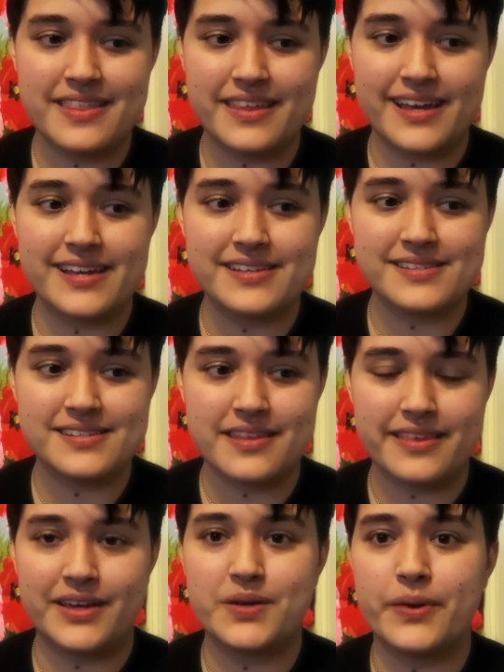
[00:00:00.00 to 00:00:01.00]
things to
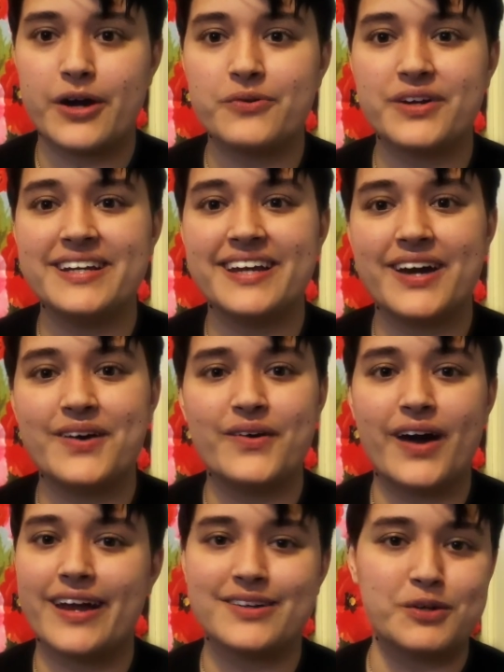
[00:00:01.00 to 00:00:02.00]
think about right now, I
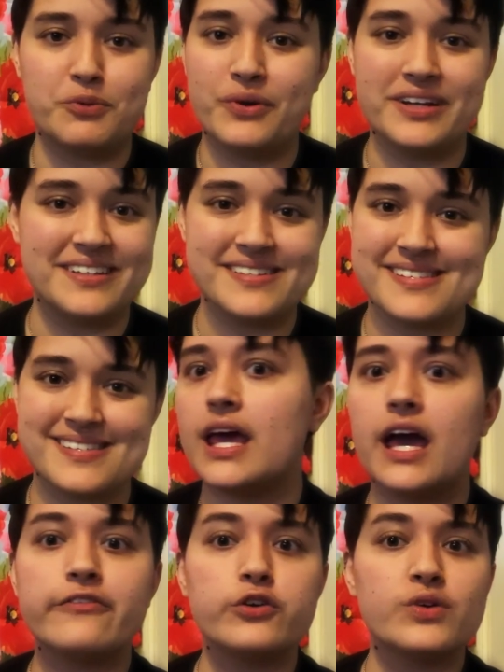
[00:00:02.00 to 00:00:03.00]
don't know what is.
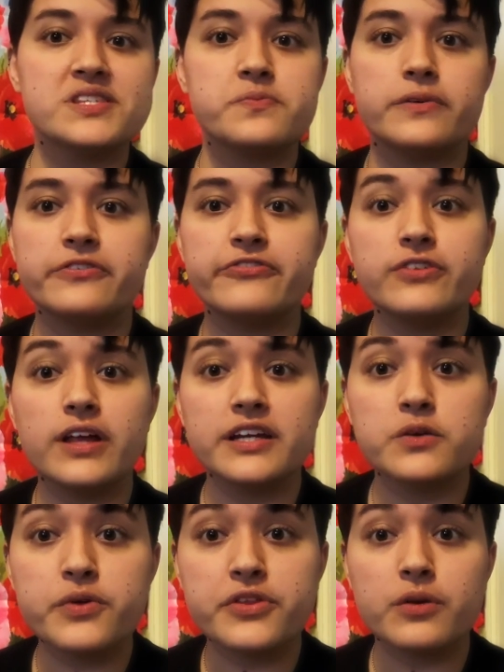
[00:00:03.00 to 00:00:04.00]
Everyone's been
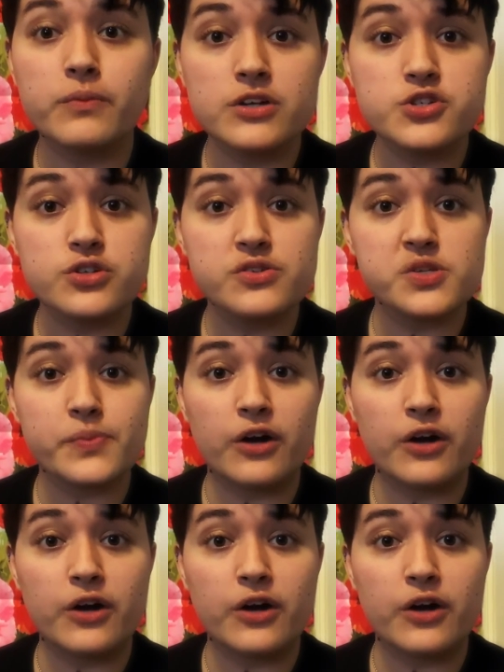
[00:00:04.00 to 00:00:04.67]
flooded with commercials